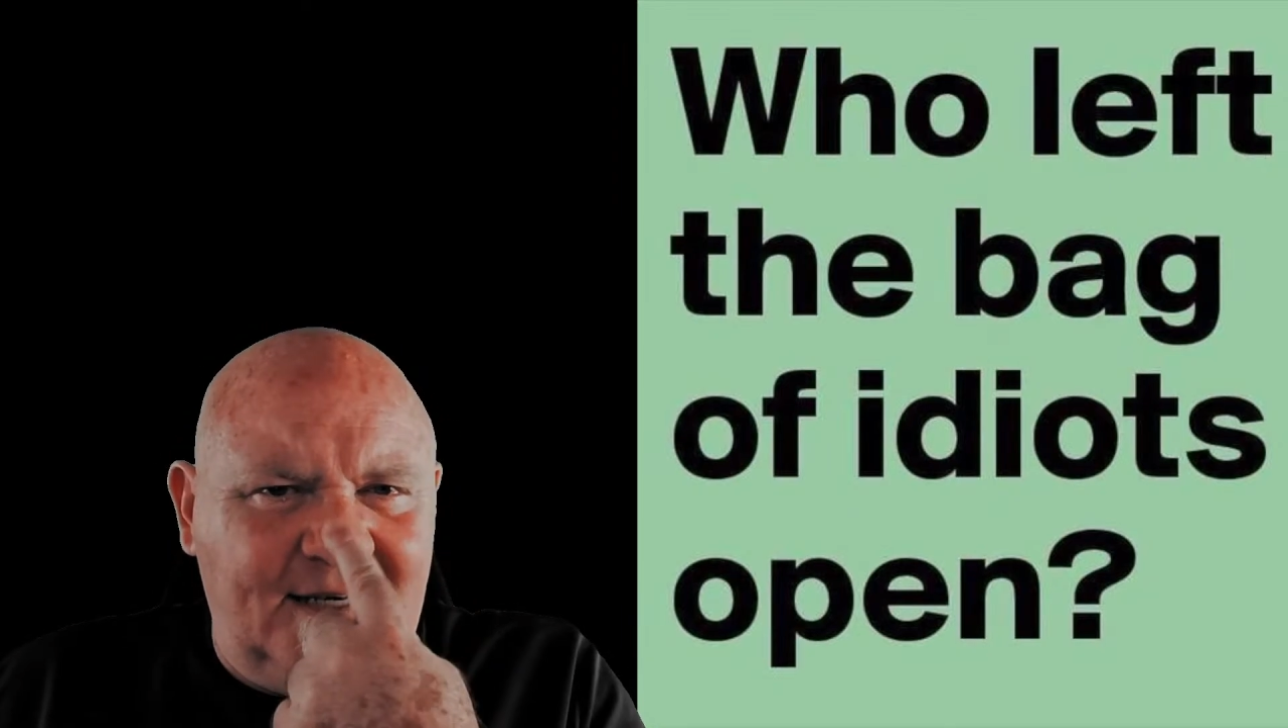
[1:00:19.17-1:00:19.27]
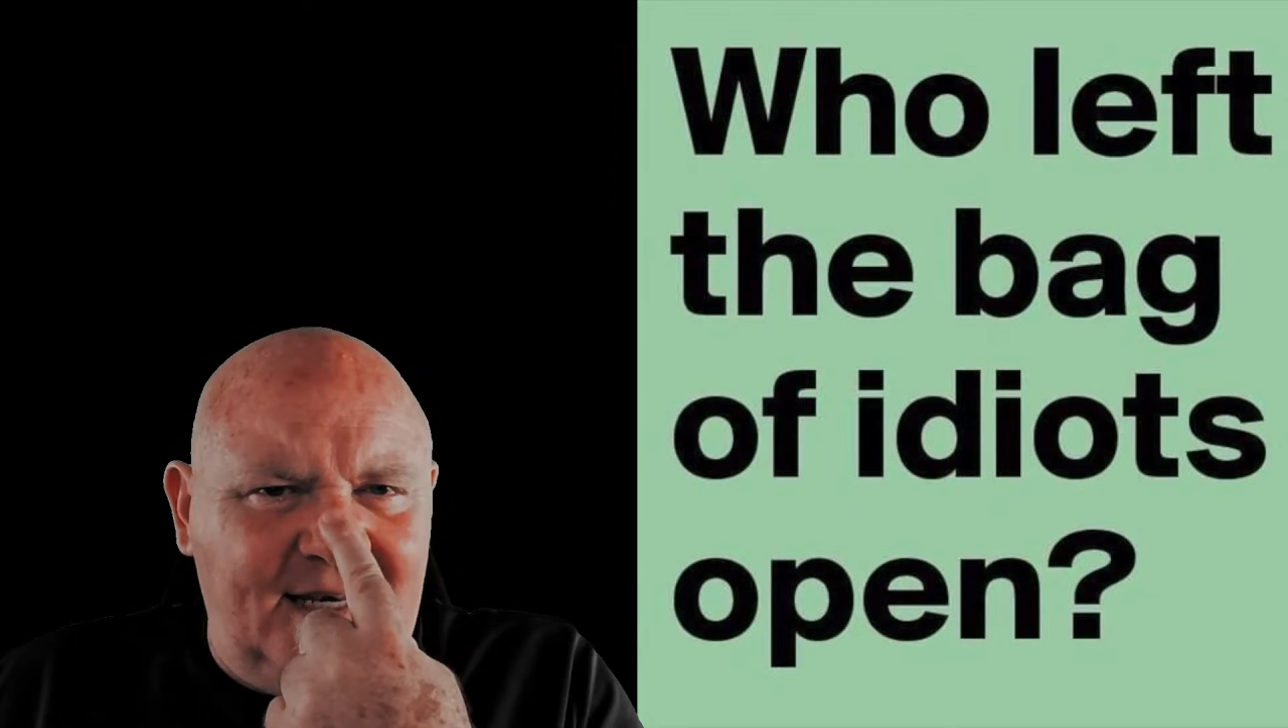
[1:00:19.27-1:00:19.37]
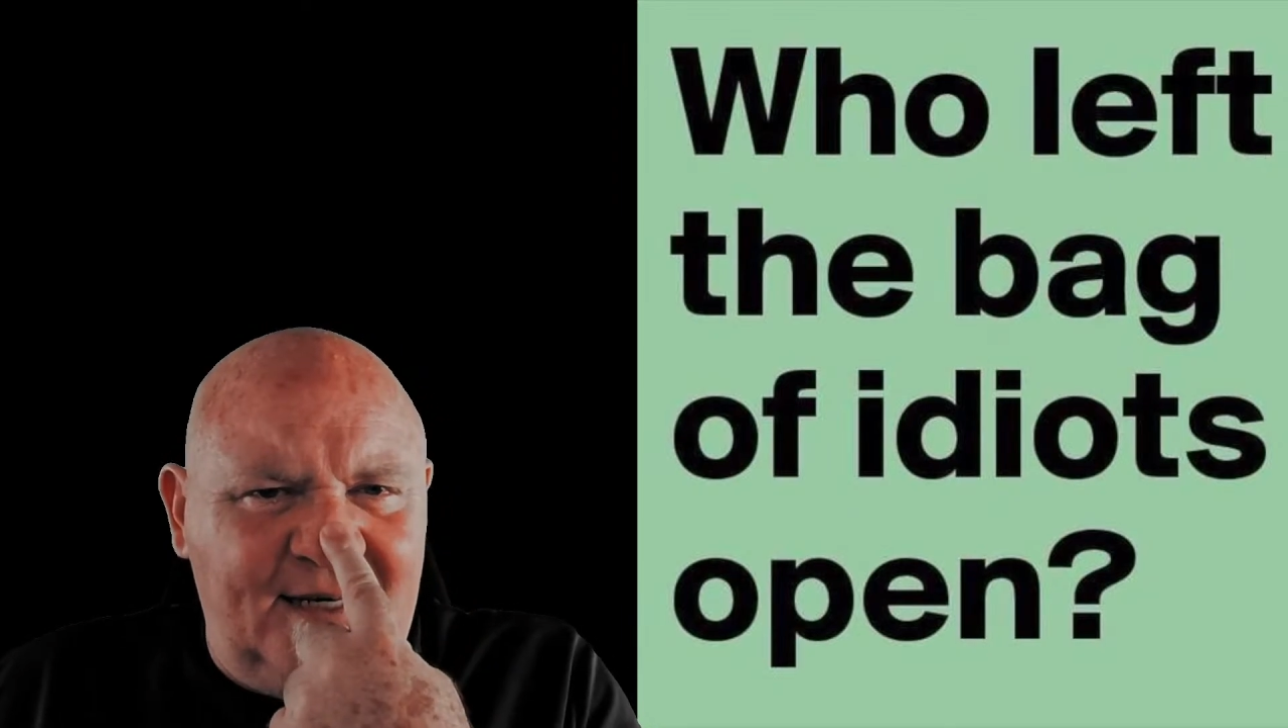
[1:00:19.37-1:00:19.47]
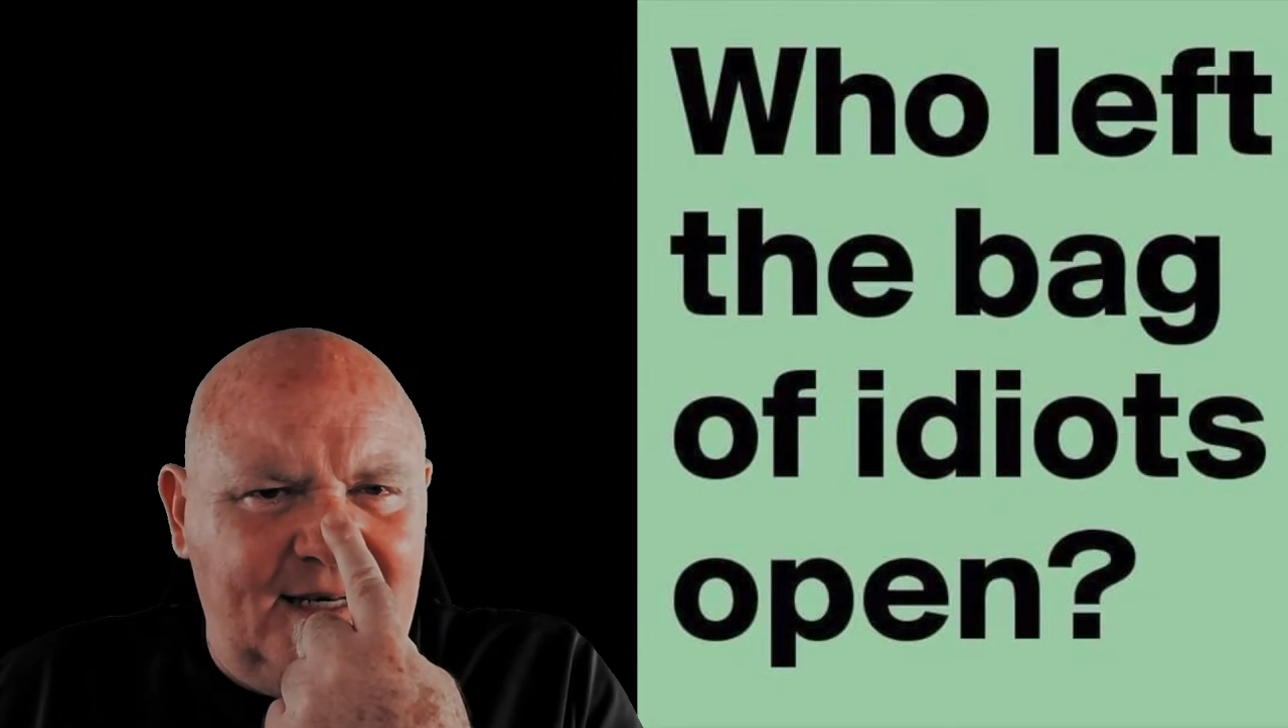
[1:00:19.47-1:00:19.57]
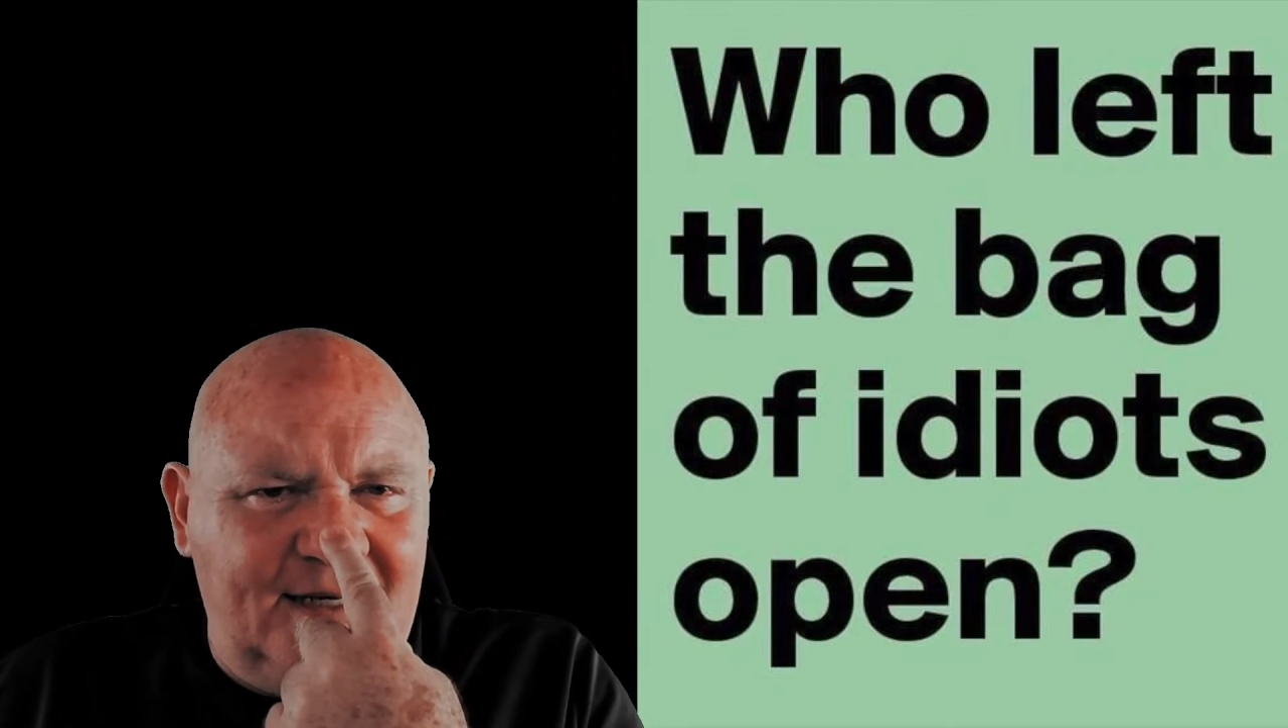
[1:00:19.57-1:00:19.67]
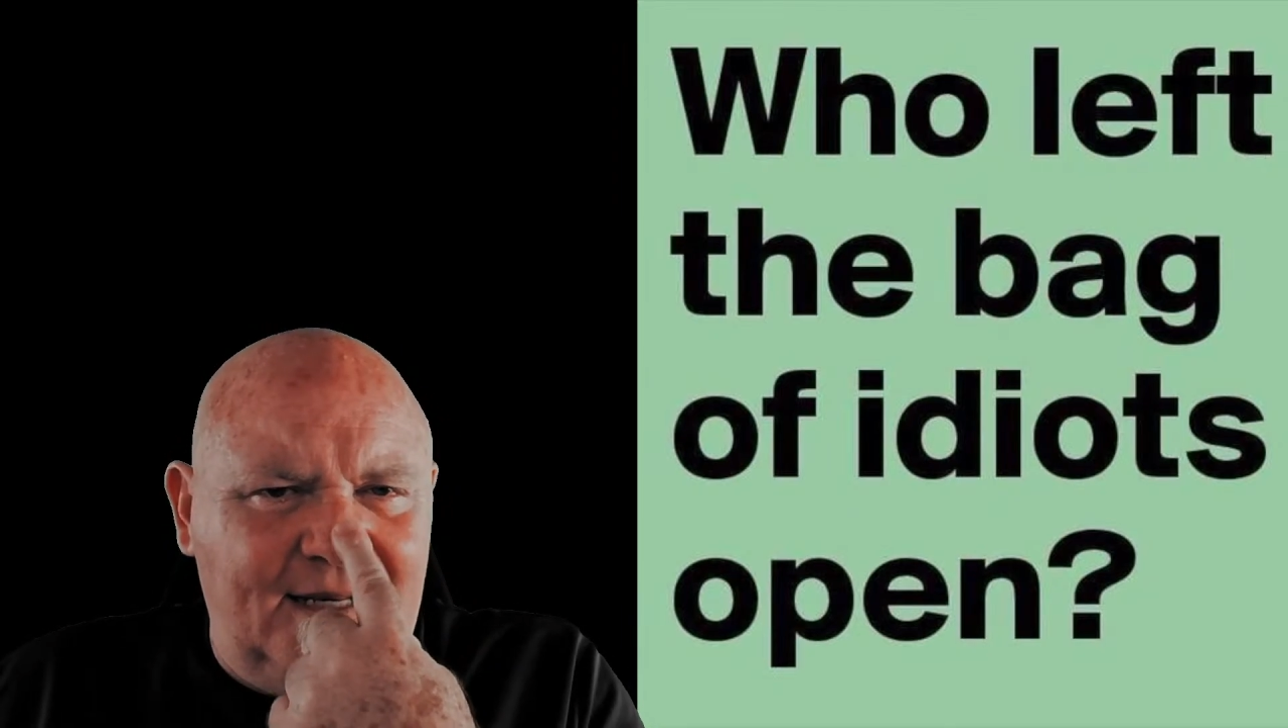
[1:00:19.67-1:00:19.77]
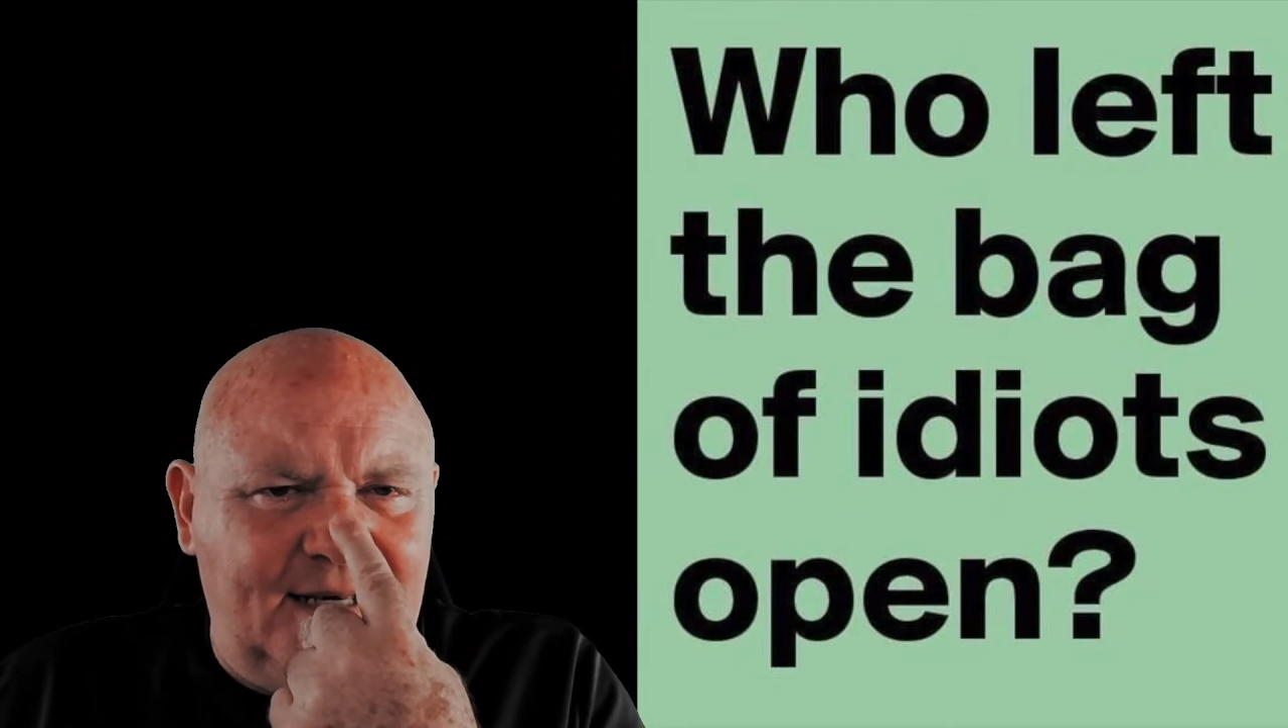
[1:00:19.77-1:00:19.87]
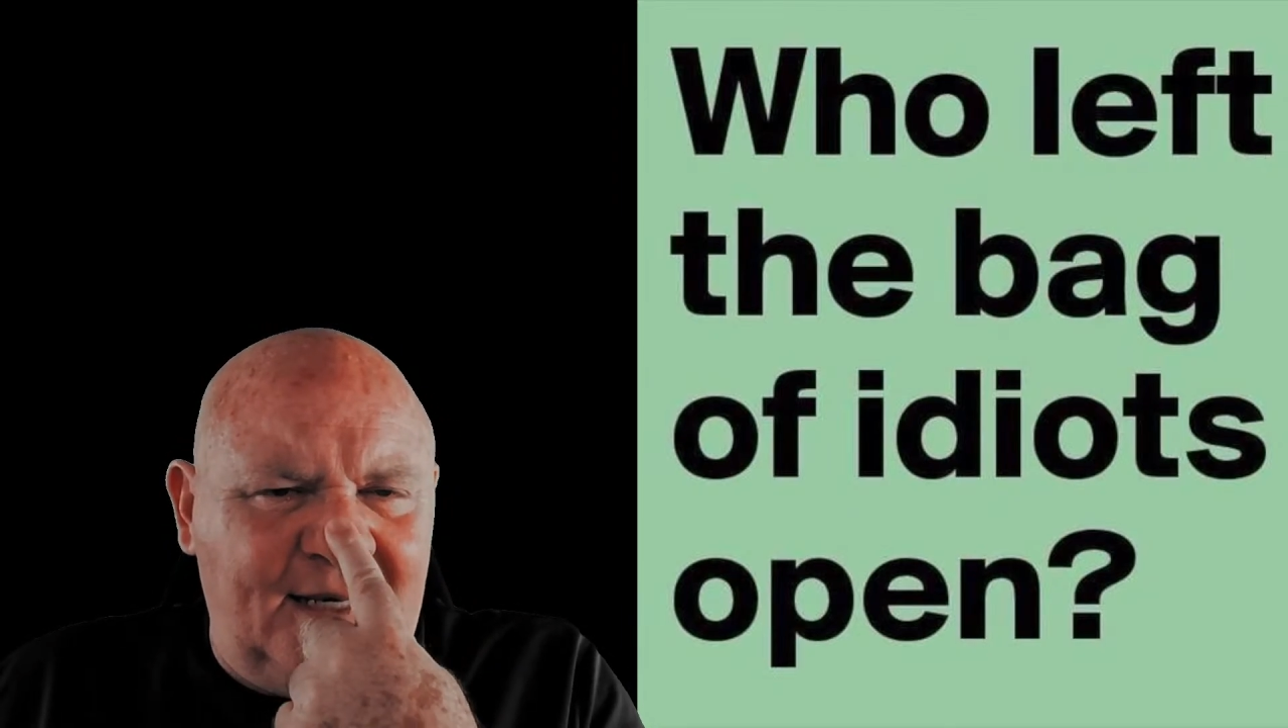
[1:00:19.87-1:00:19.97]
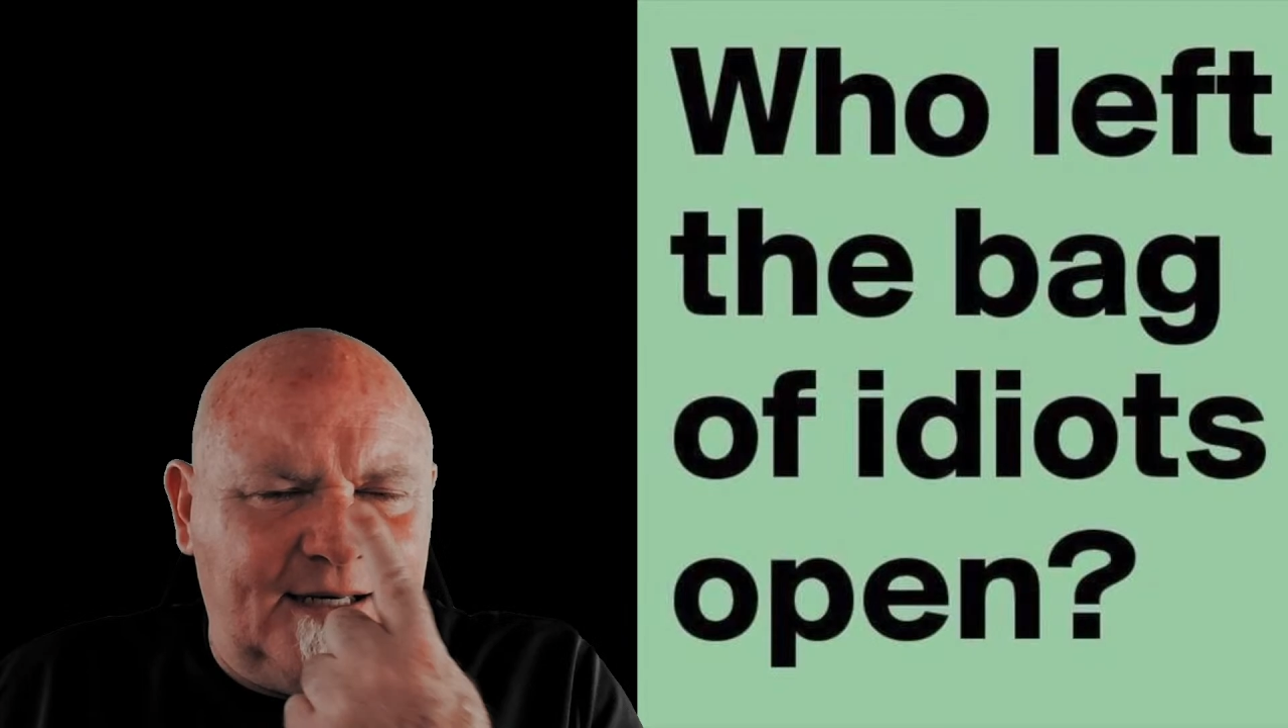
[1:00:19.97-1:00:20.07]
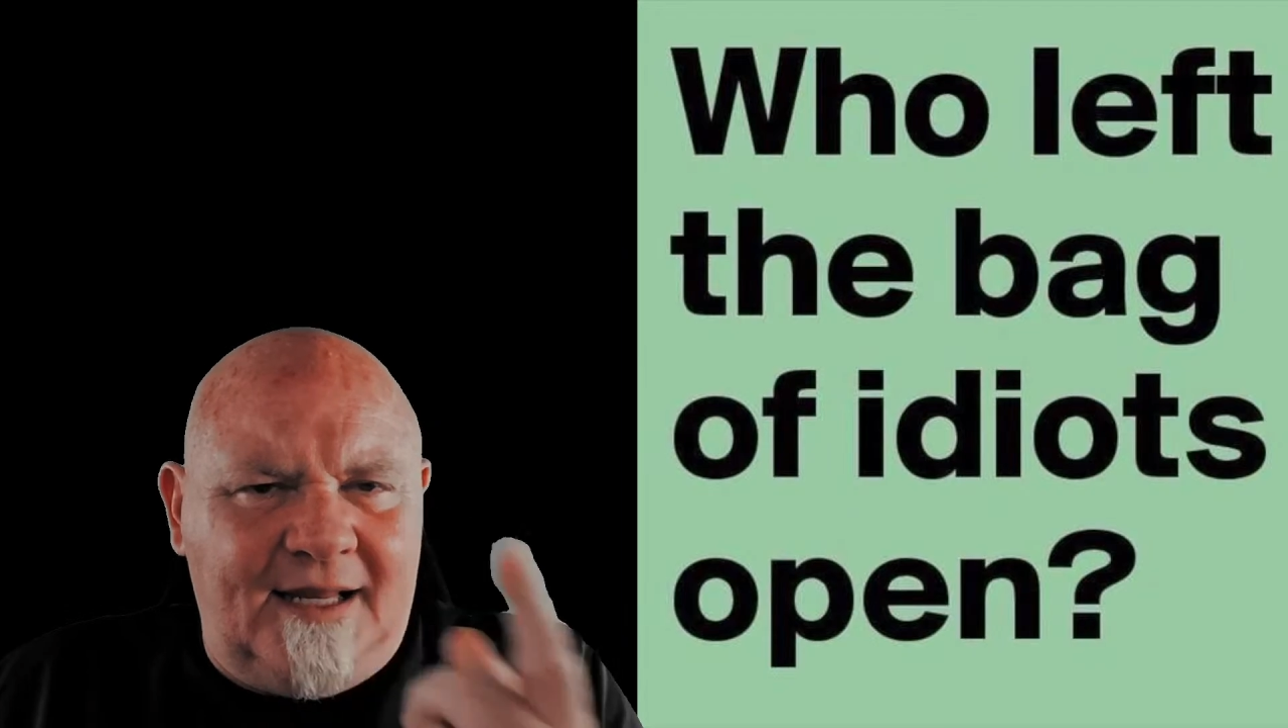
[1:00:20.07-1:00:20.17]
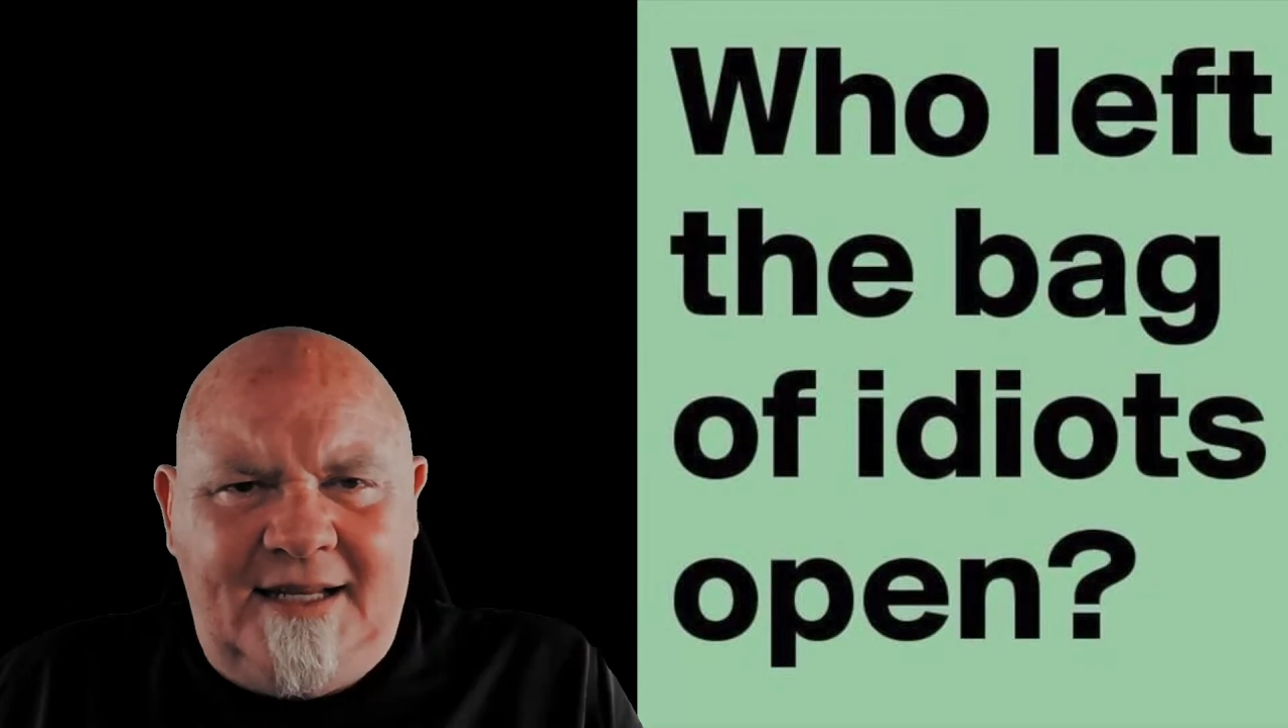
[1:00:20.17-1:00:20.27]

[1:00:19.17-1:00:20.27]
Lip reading: Ding, ding, ding, ding, ding.